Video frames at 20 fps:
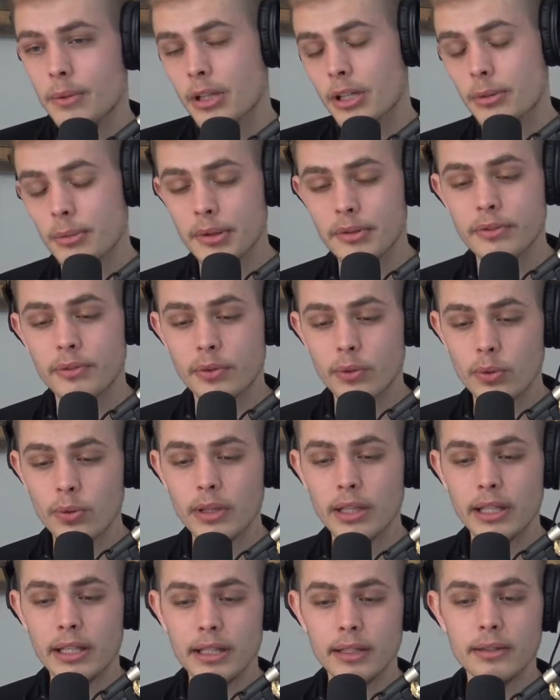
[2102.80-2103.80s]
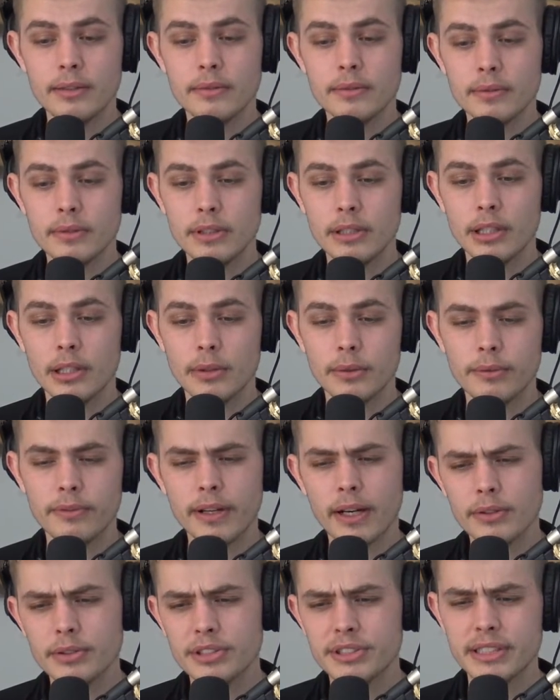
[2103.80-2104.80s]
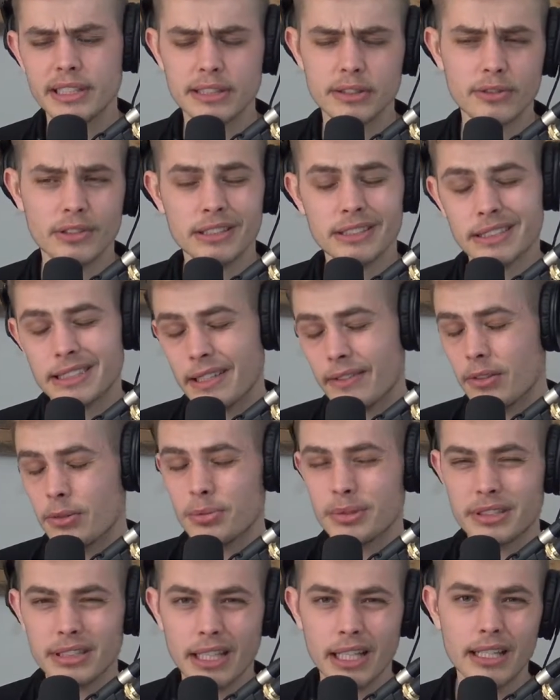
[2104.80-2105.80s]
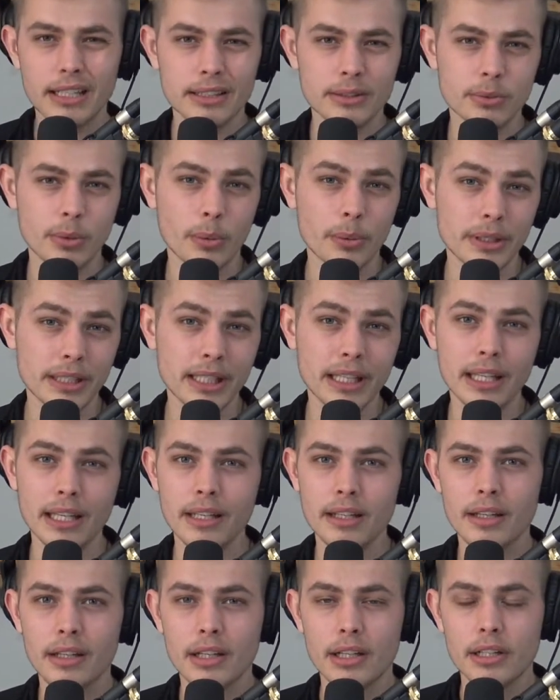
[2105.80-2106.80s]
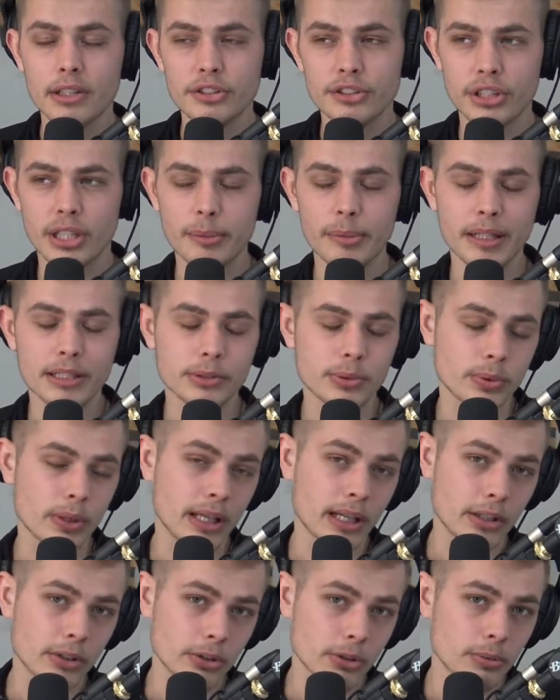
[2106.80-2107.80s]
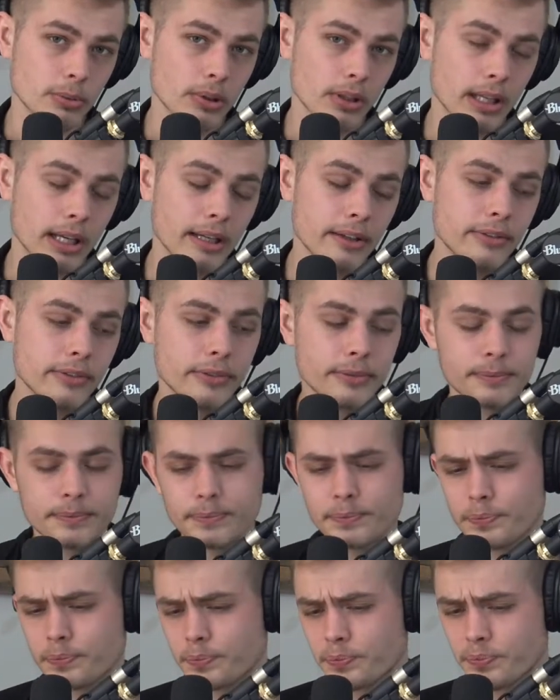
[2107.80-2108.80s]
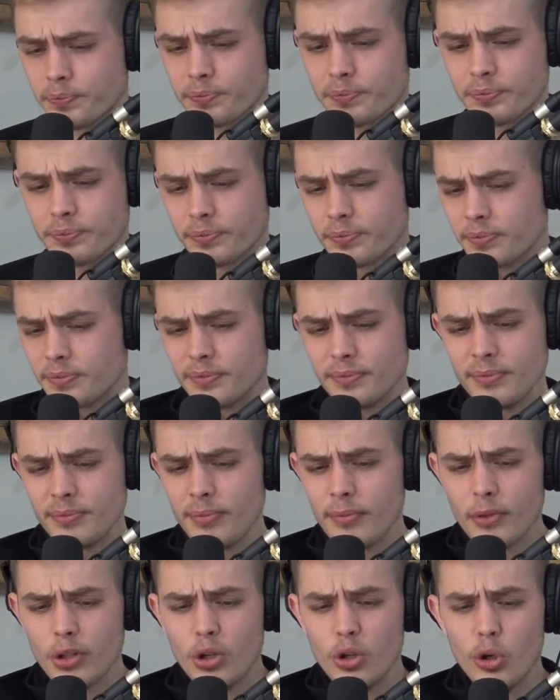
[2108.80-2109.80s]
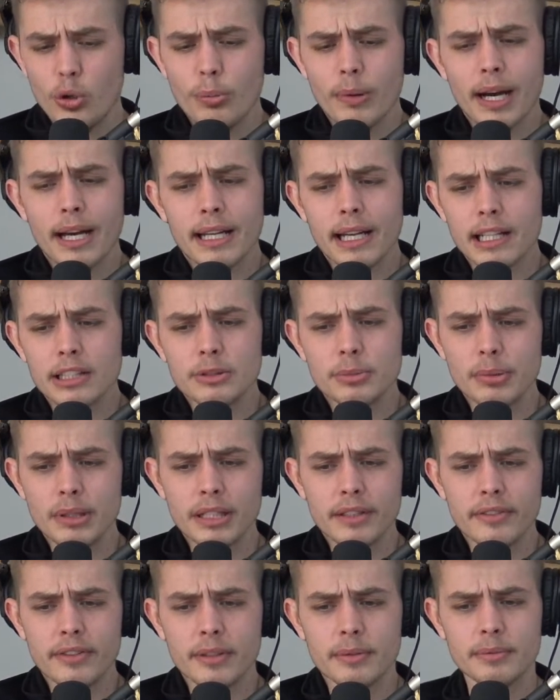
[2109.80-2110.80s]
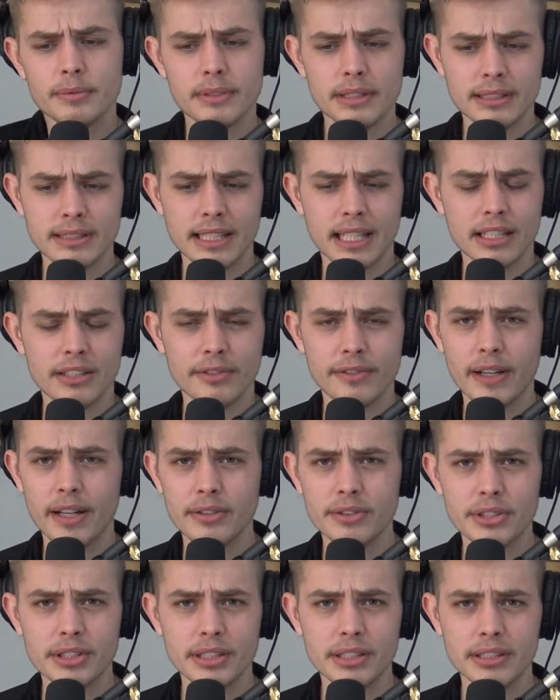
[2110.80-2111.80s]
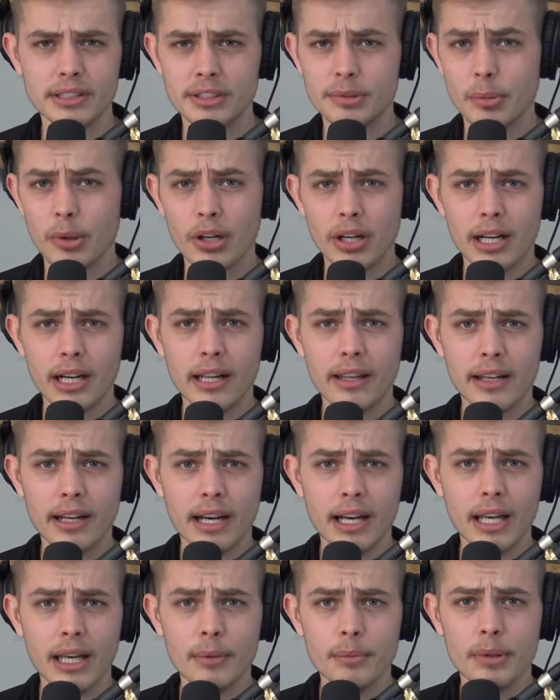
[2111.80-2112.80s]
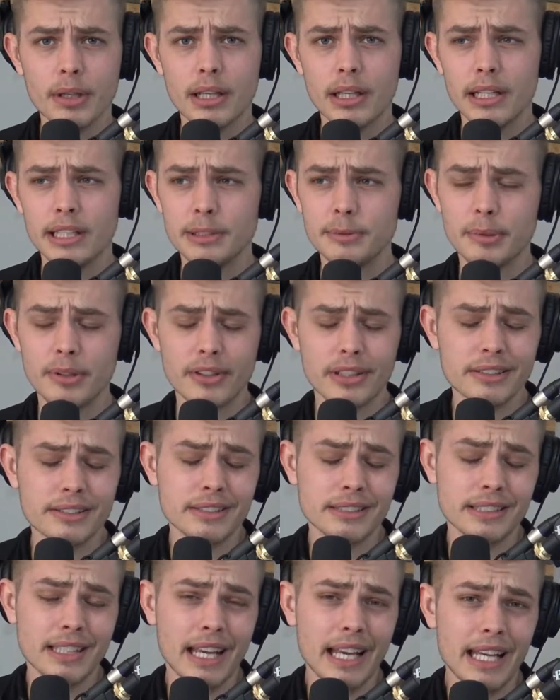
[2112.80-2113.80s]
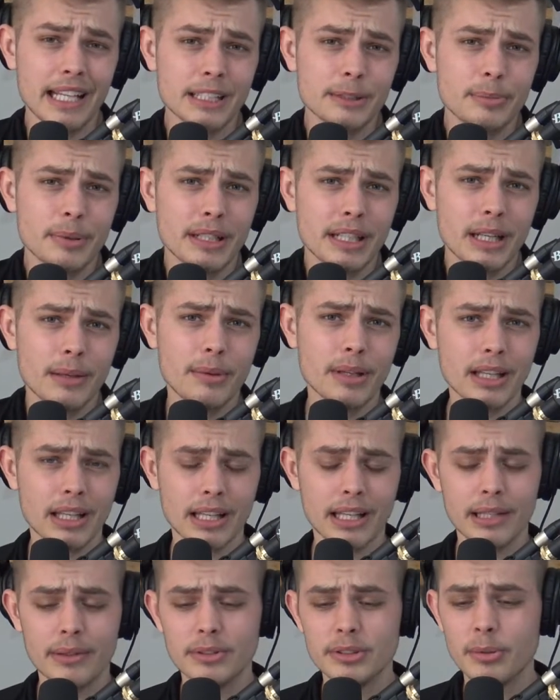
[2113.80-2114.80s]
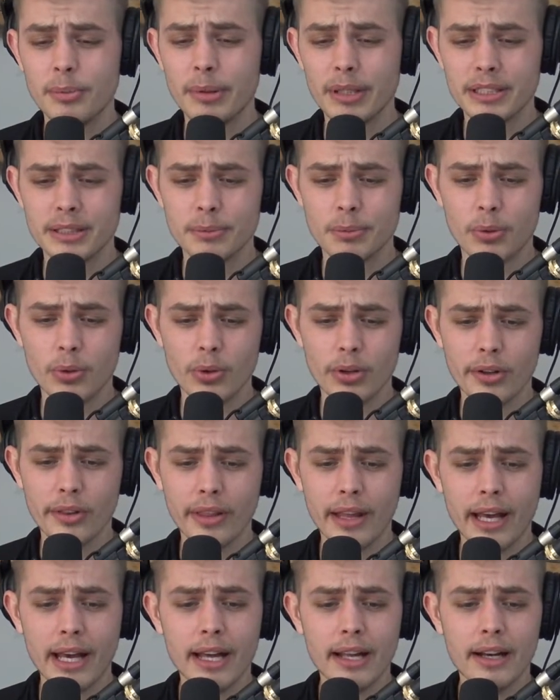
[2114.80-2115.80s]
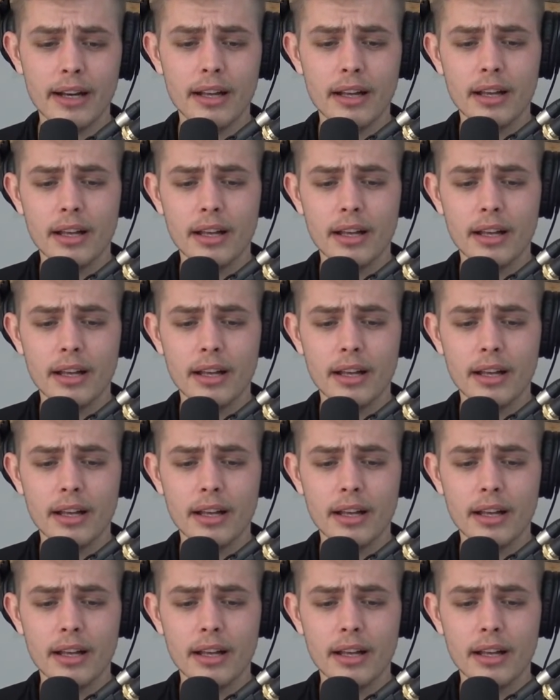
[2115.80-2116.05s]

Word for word: we're going to be fully, you know, Fauci says around 70% is what we need to get back to like a normal life. Who am I not to believe him? It's Dr. Fauci. He's a smarter guy than I am. He's been around since the AIDS pandemic. Like he was a big supporter of that